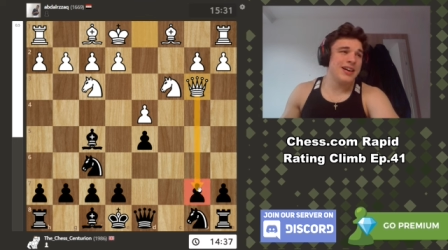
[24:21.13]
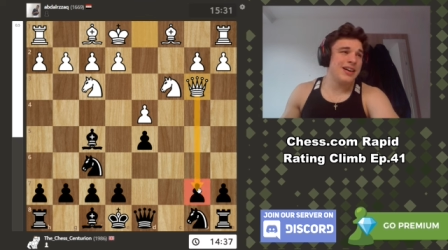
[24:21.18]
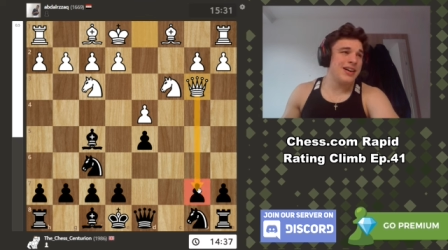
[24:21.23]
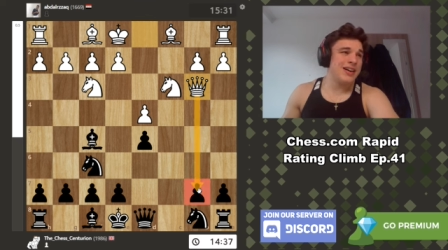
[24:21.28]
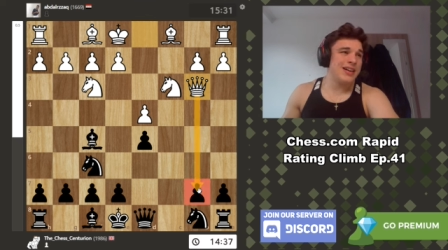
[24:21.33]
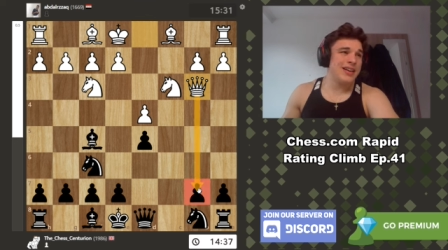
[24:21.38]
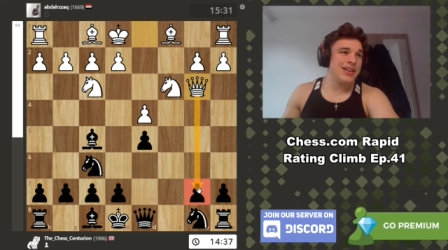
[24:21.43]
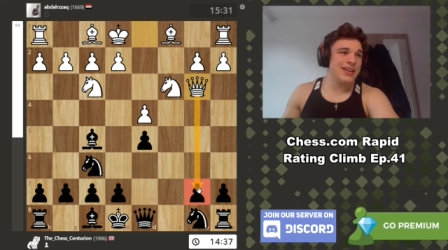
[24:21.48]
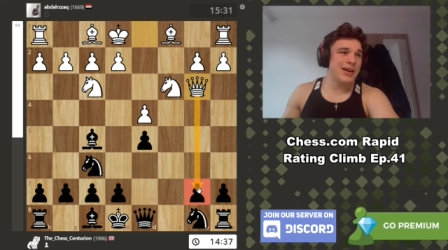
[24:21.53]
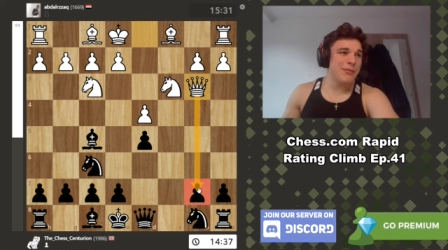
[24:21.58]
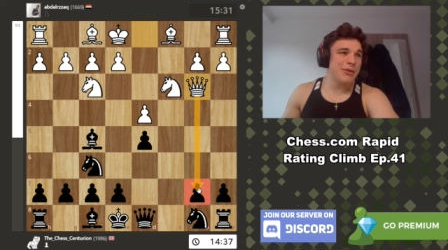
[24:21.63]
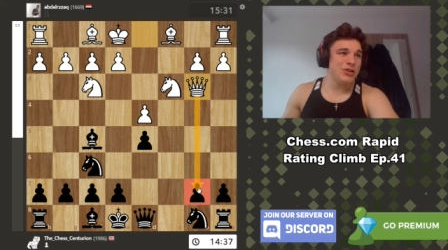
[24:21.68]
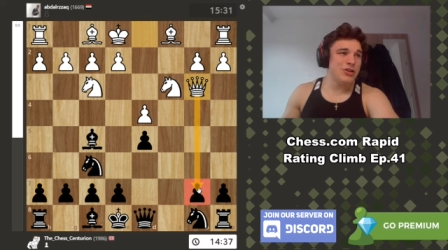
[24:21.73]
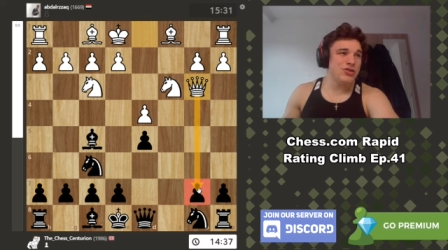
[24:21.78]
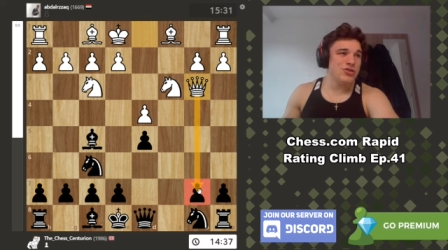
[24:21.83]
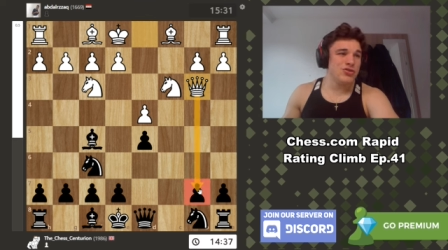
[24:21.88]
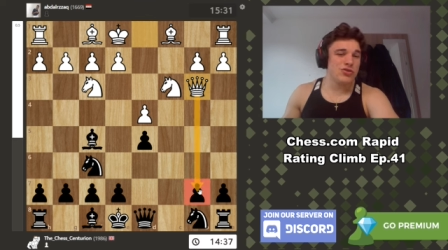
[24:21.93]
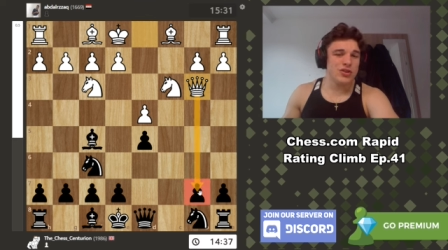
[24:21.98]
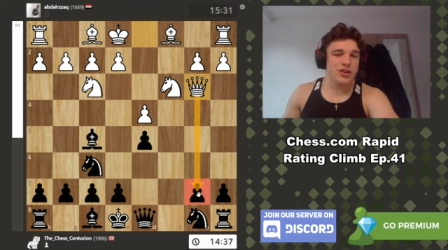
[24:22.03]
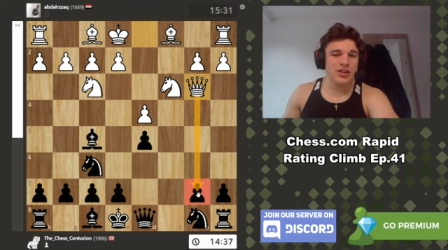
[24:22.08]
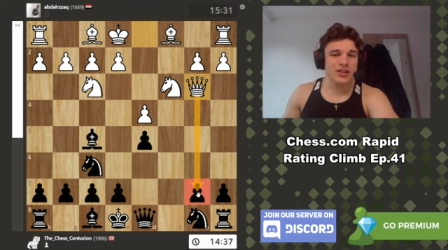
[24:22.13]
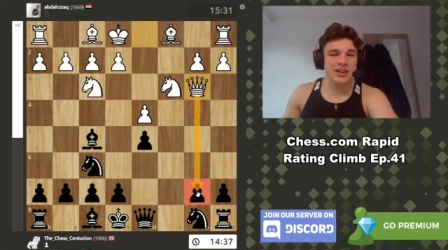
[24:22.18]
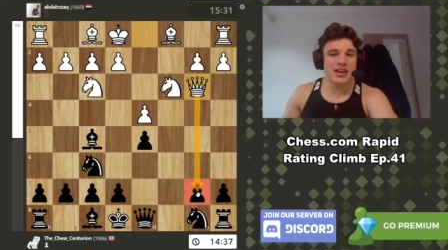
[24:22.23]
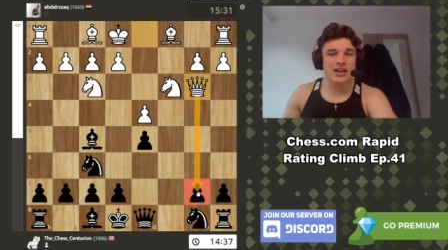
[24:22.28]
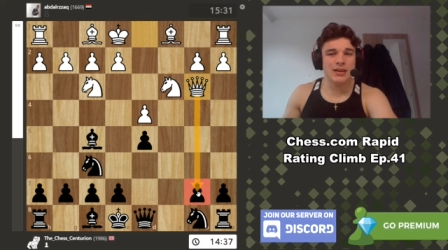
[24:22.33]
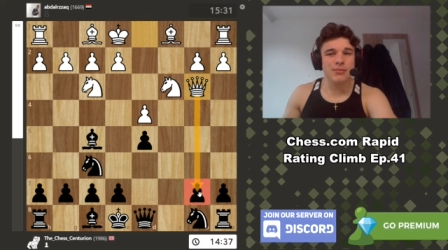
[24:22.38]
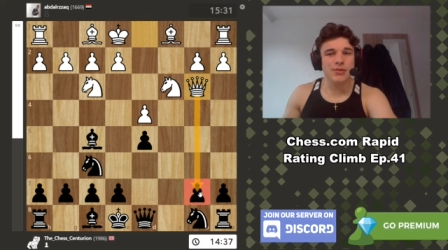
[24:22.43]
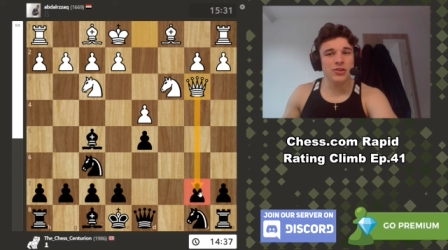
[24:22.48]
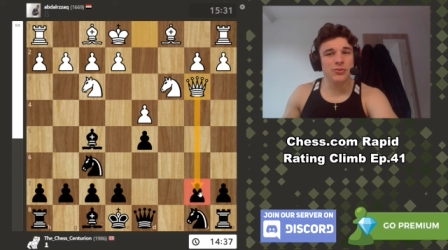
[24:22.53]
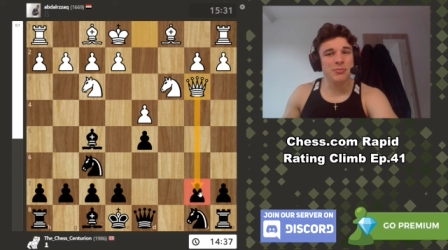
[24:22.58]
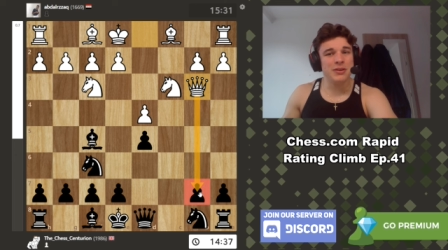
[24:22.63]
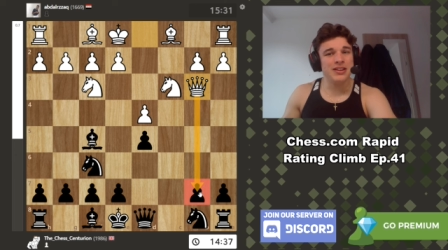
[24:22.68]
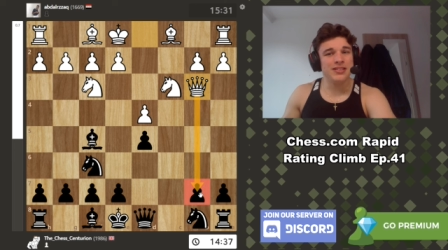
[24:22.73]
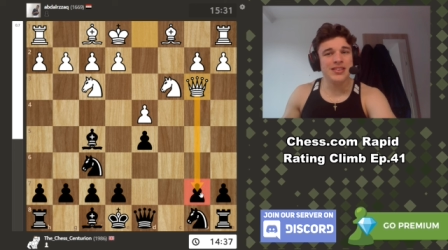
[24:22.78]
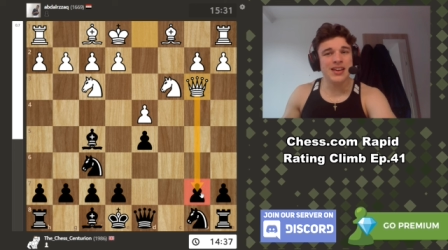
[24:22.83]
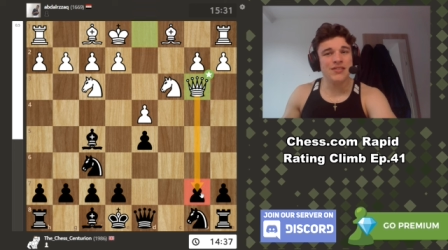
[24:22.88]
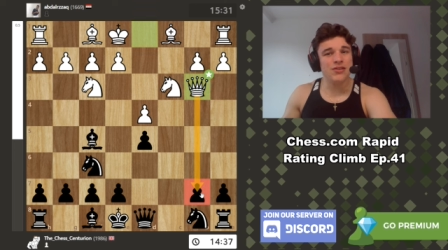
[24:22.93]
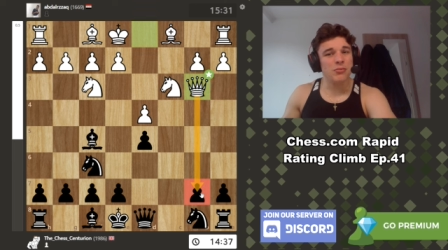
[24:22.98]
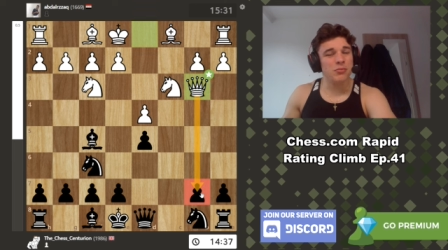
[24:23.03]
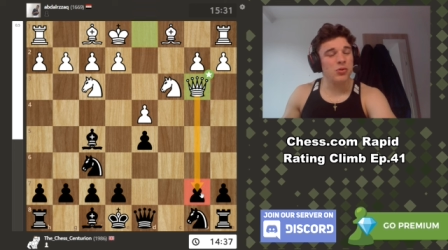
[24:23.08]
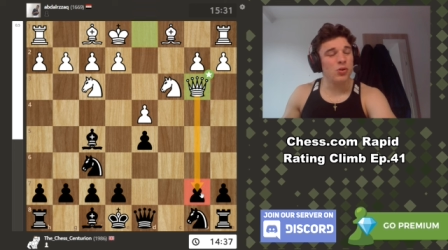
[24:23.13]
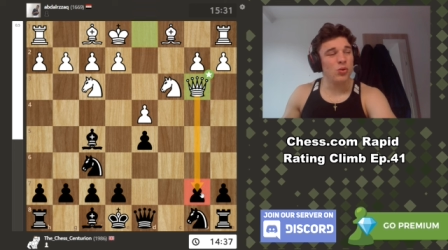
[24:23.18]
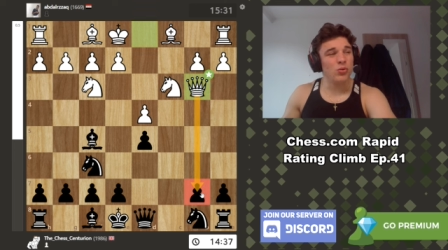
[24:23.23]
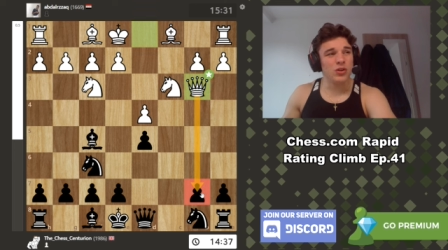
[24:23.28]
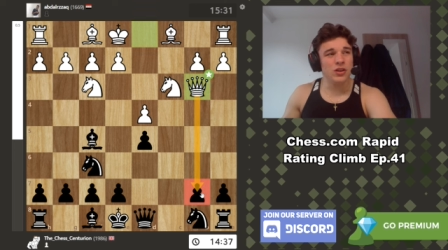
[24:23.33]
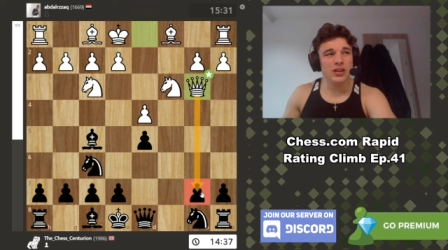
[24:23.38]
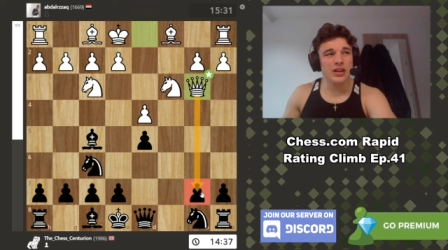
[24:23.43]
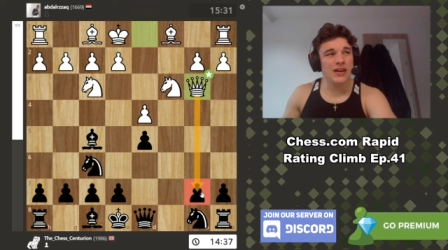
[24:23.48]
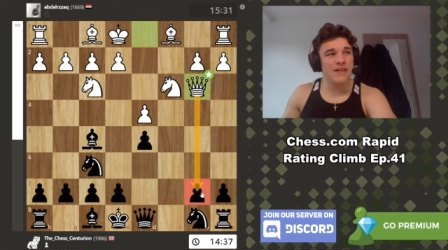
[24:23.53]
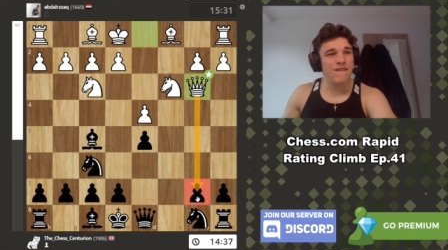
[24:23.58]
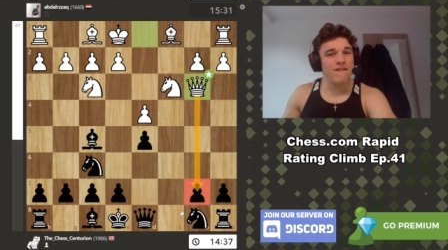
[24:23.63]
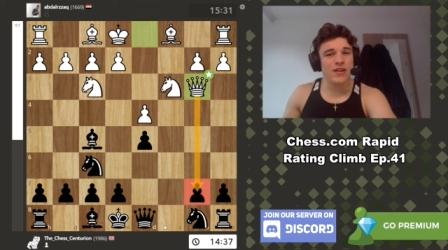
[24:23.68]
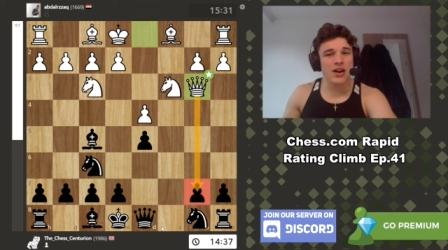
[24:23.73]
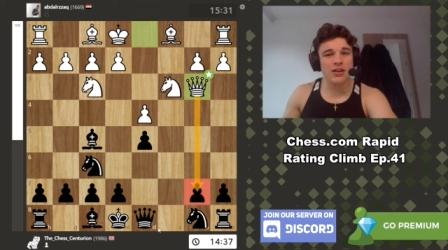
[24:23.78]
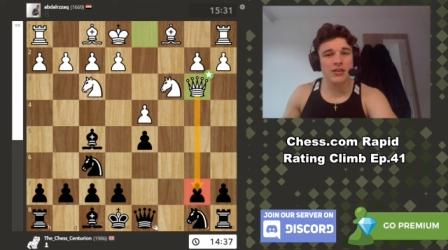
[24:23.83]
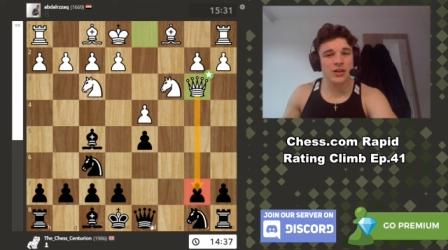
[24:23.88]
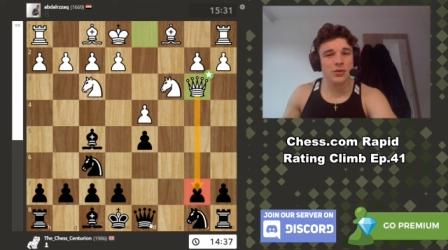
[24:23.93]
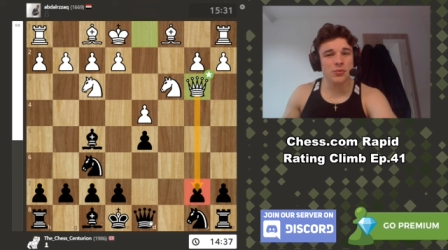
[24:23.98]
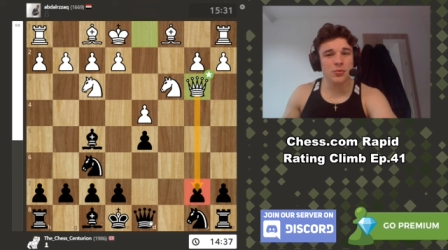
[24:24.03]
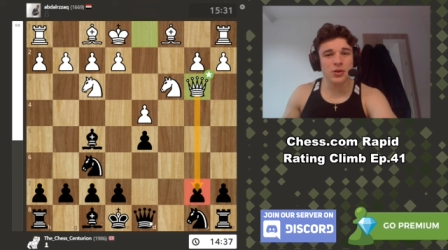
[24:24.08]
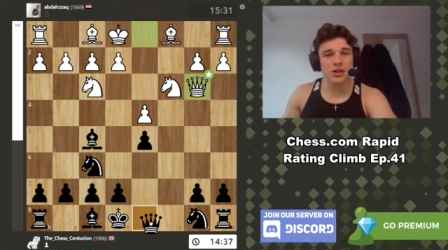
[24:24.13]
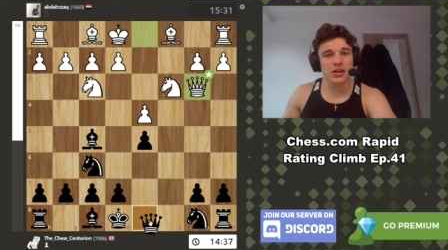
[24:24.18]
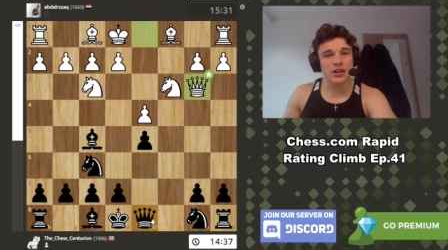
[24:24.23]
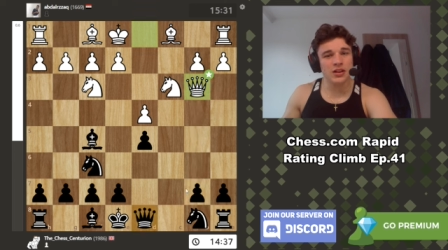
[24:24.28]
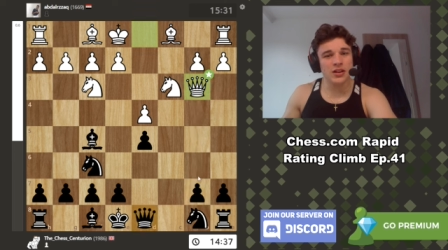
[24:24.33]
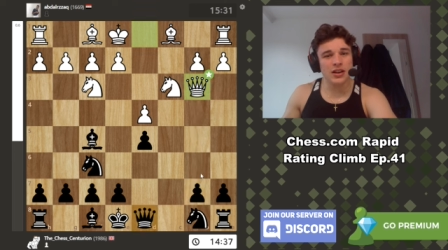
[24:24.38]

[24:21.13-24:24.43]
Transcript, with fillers: Like I mentioned during the game, this b seven pawn can get very weak,